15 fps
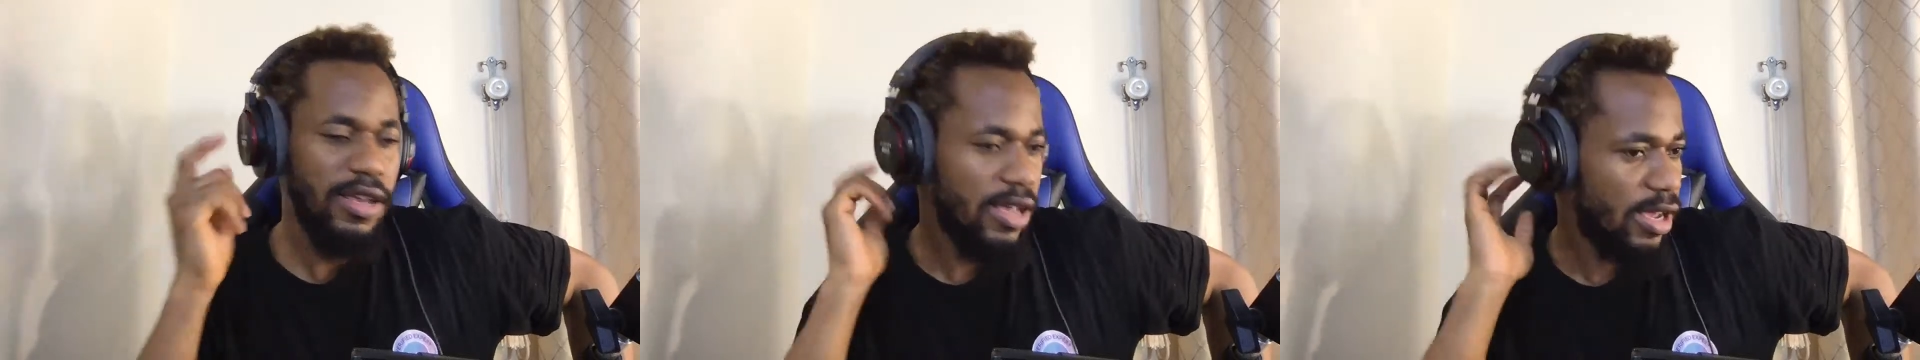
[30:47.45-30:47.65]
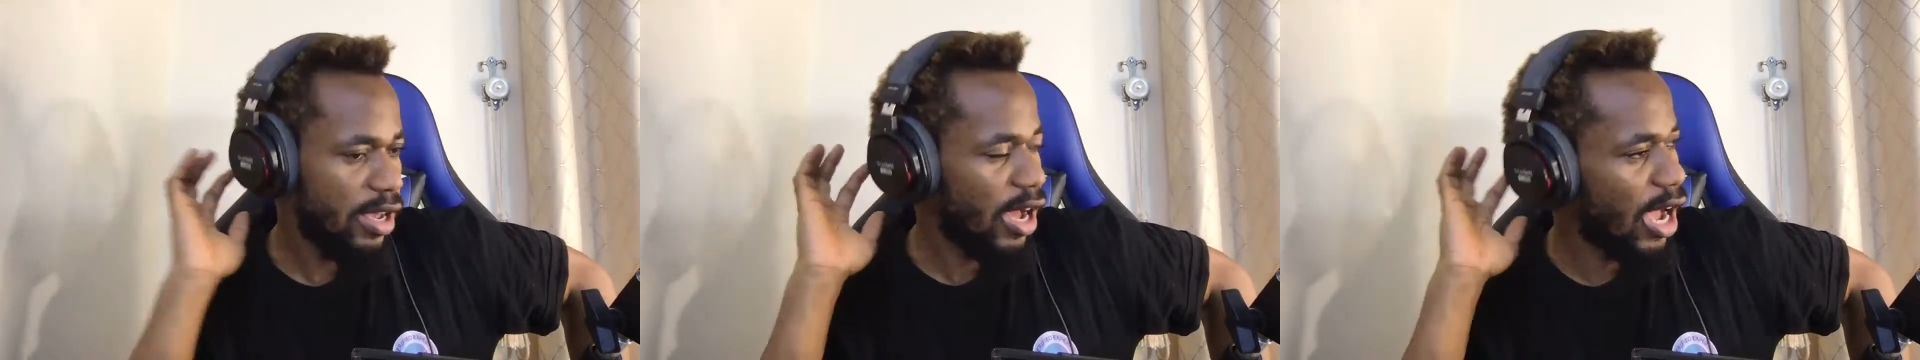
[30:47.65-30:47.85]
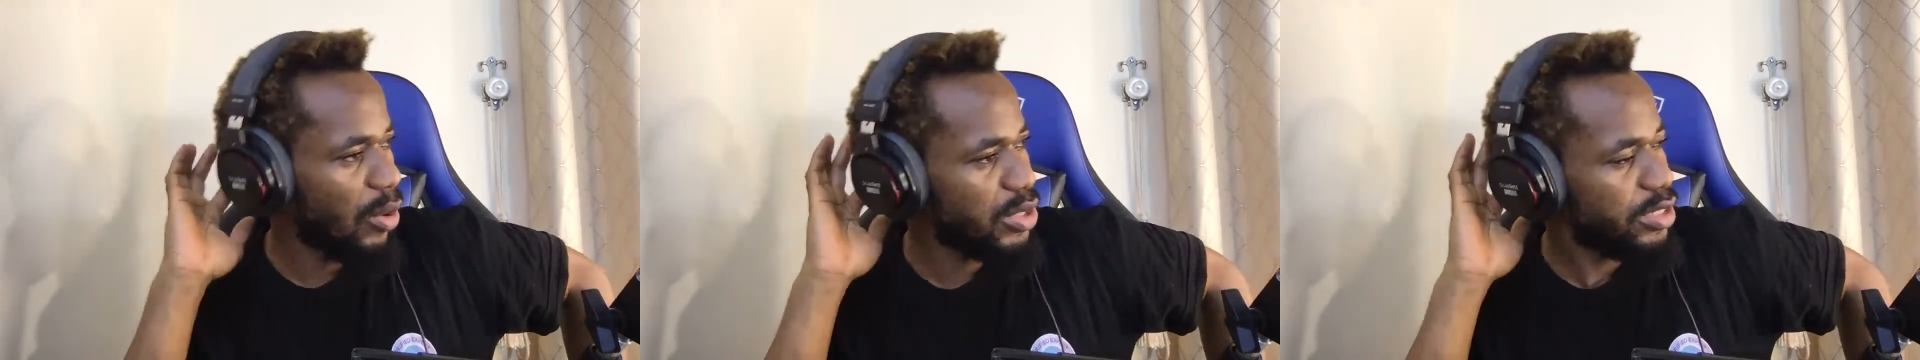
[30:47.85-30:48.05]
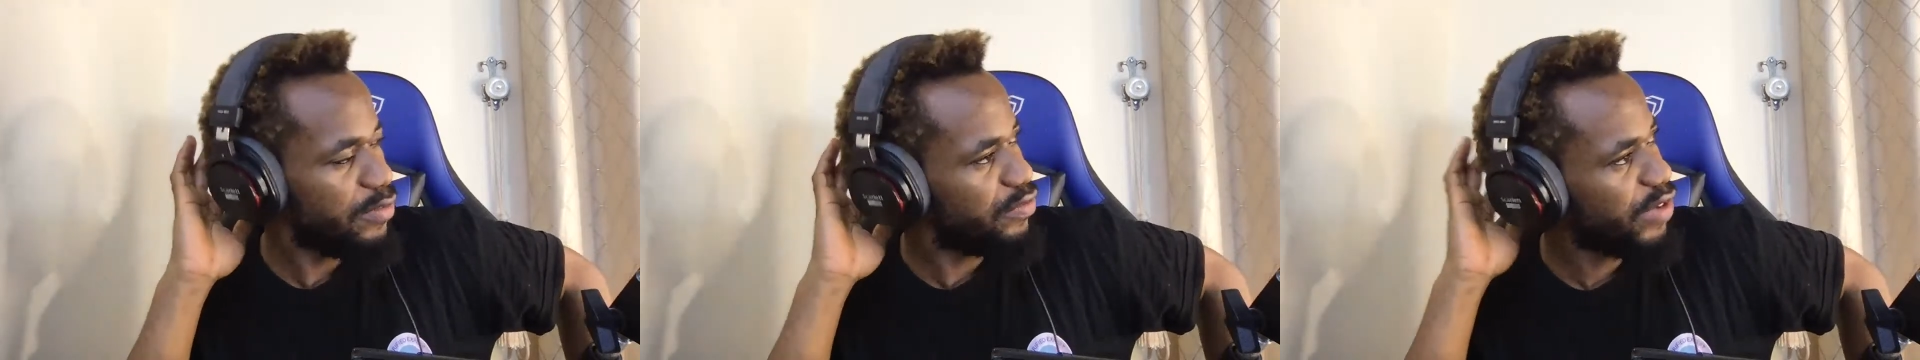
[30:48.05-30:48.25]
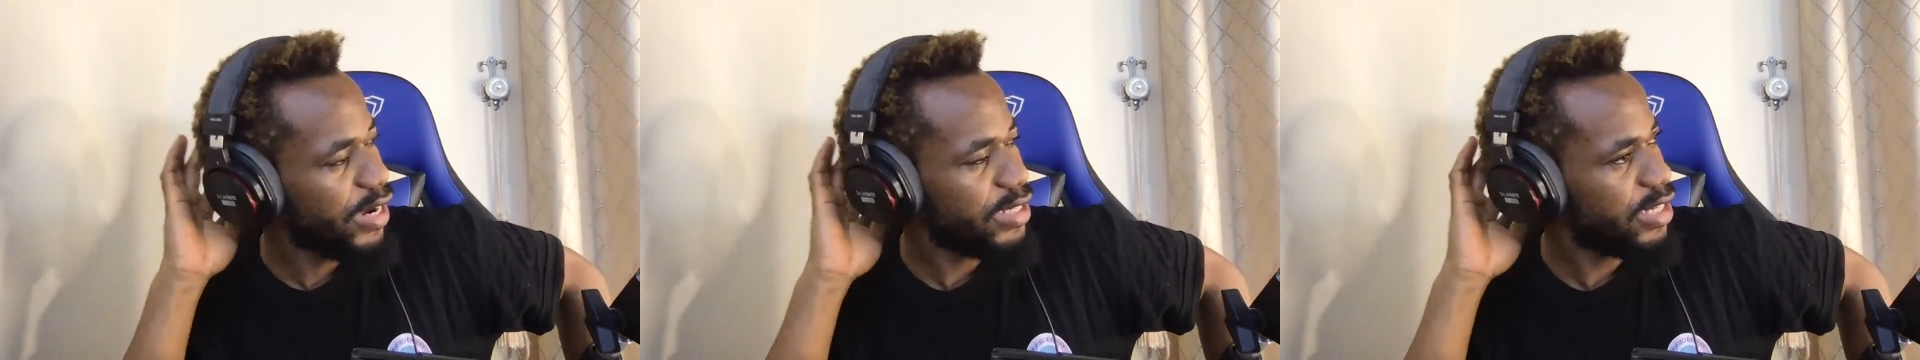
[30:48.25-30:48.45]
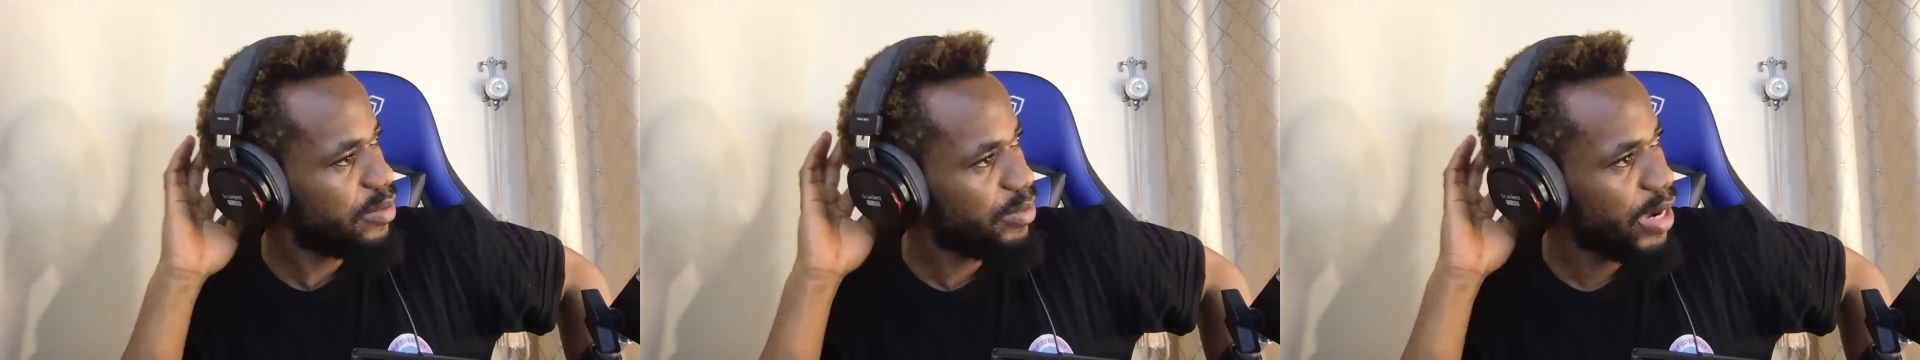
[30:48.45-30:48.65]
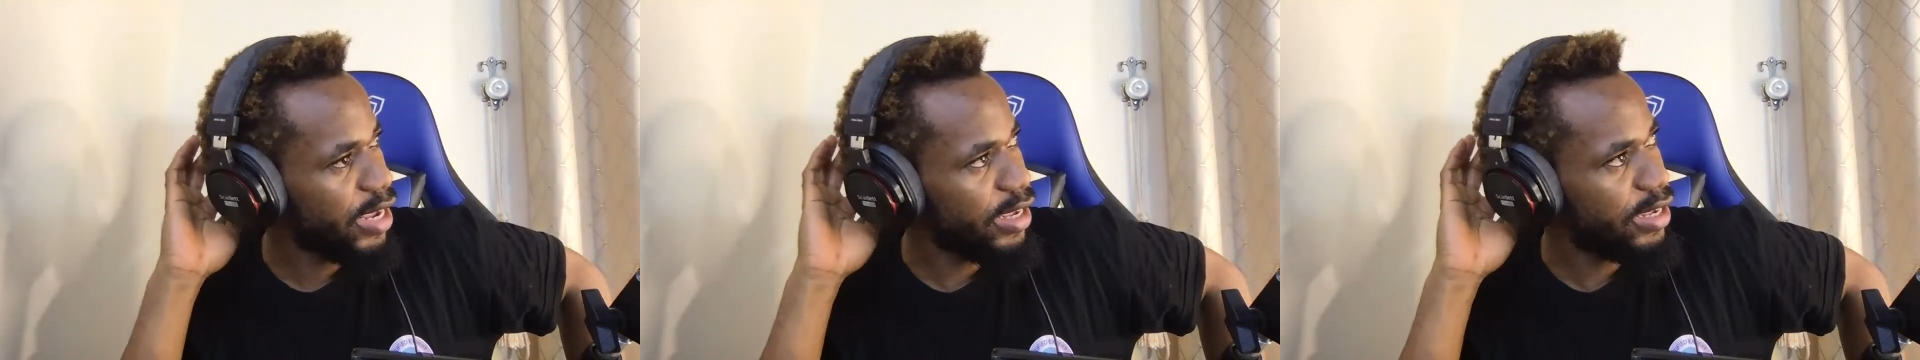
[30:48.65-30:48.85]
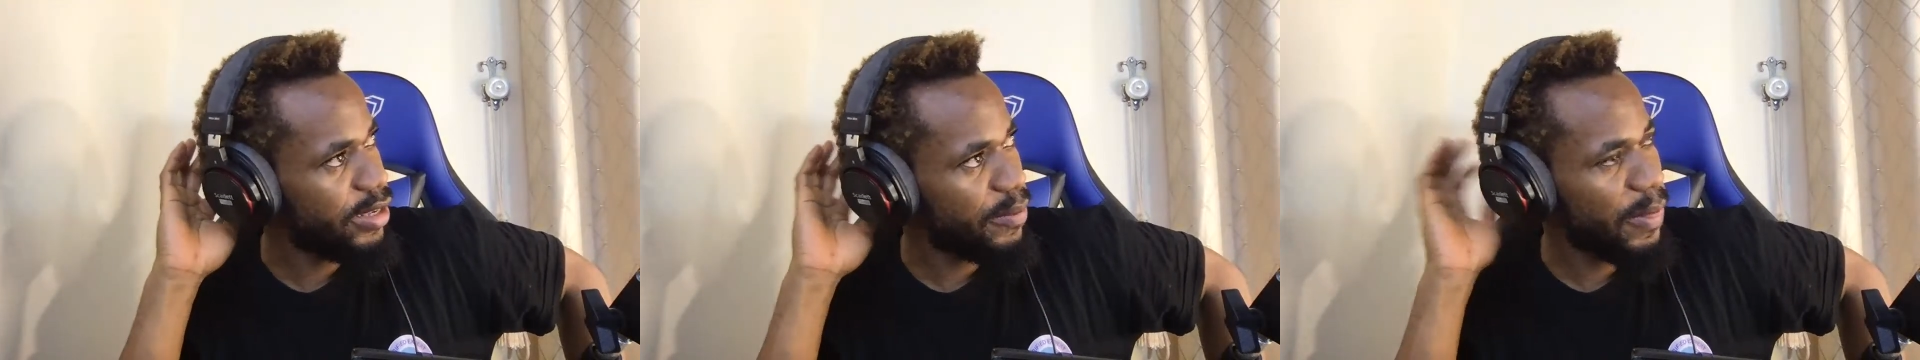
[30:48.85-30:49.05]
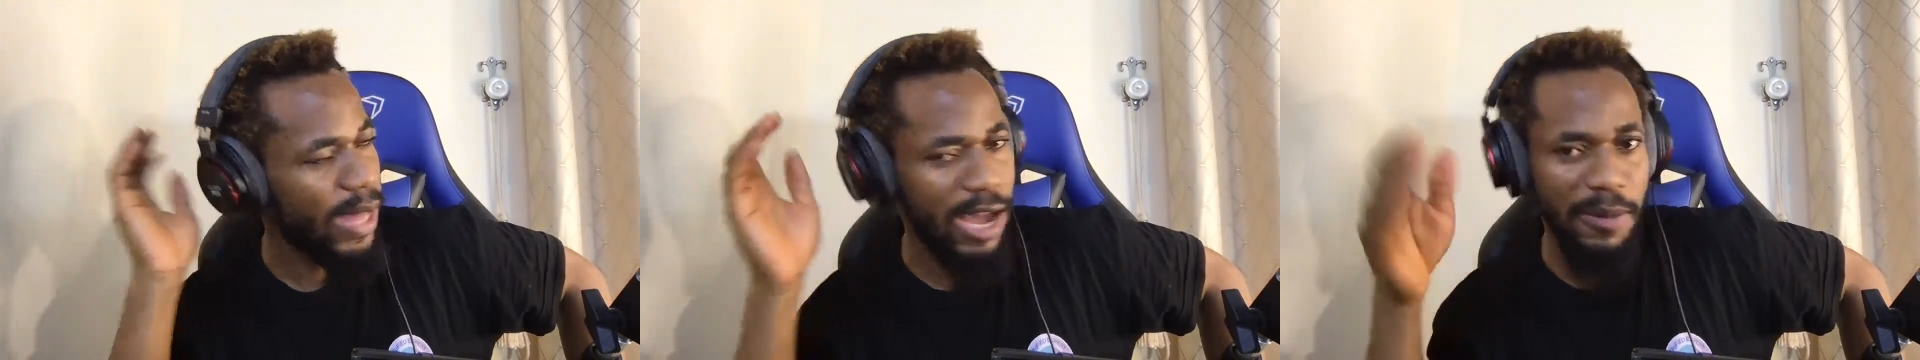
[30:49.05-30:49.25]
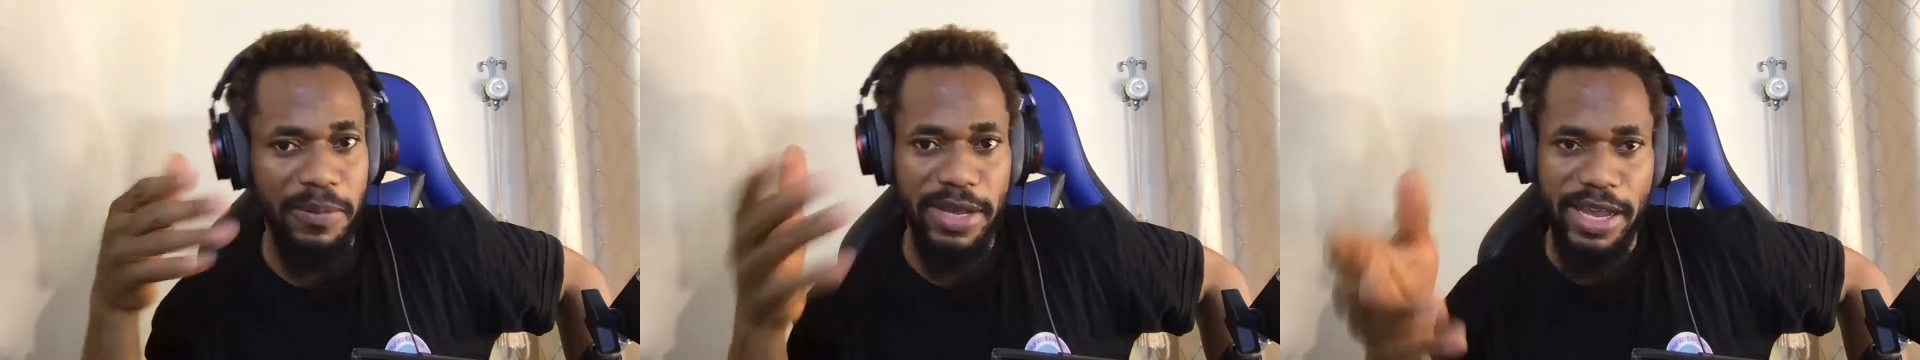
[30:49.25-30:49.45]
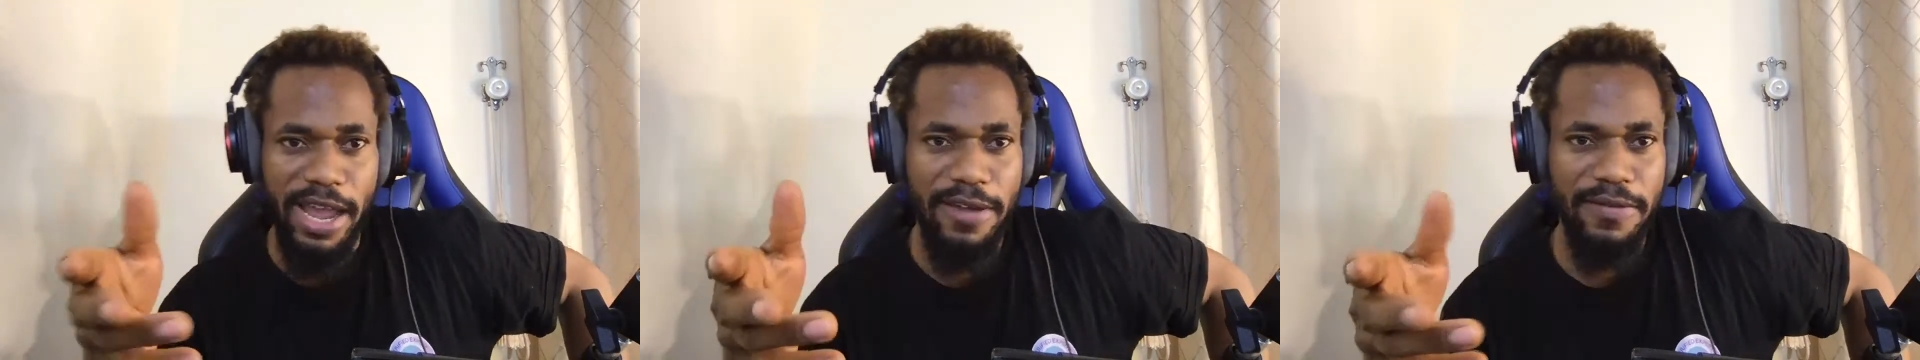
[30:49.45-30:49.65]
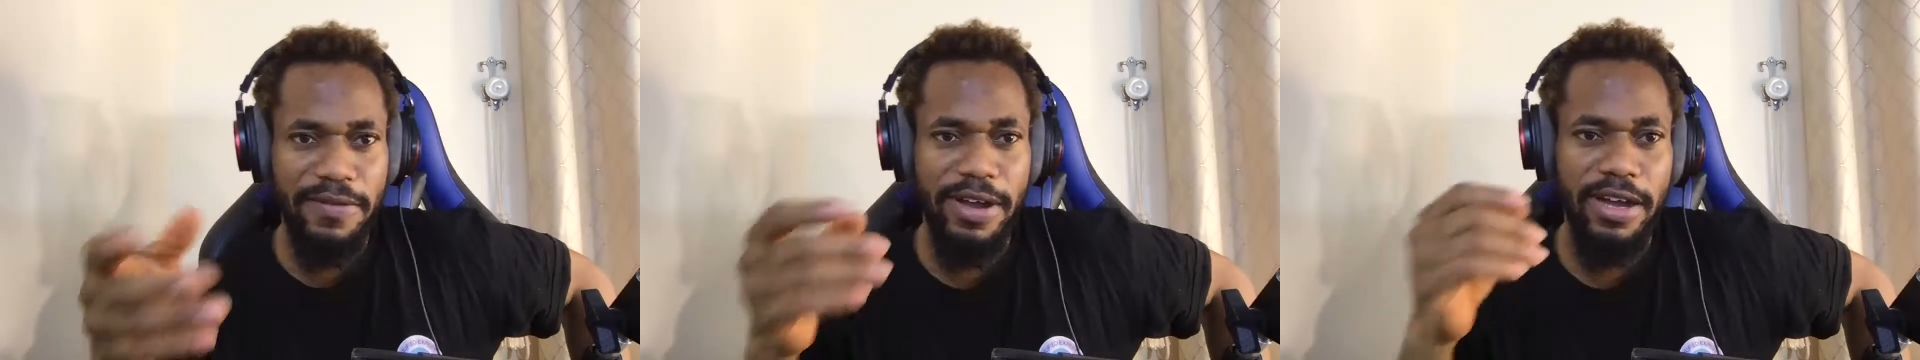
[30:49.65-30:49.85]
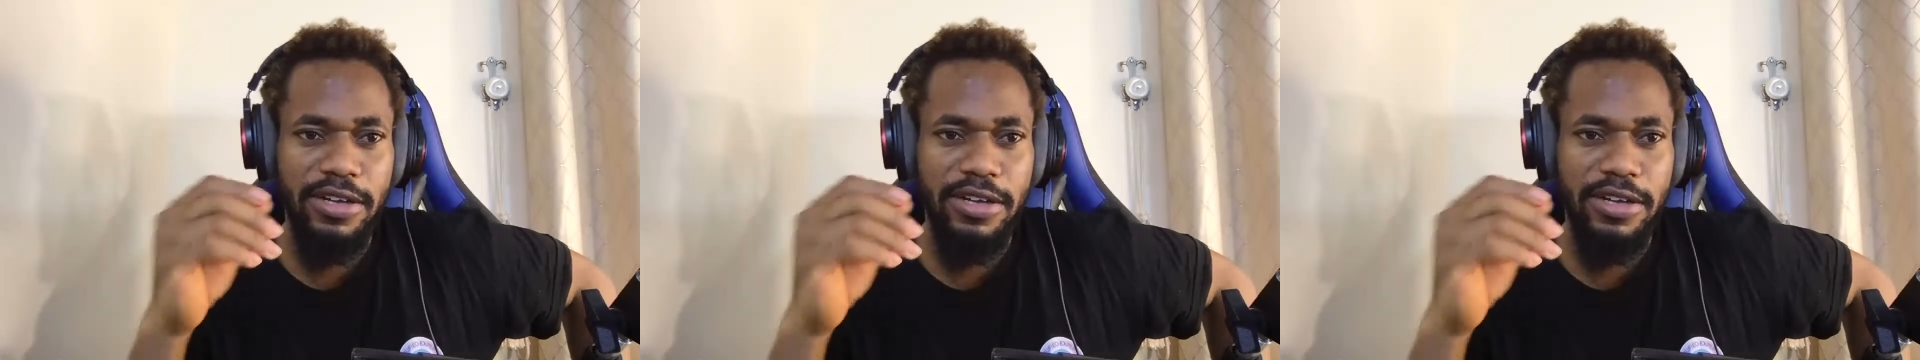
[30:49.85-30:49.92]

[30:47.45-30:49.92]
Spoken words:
I was invited by Canva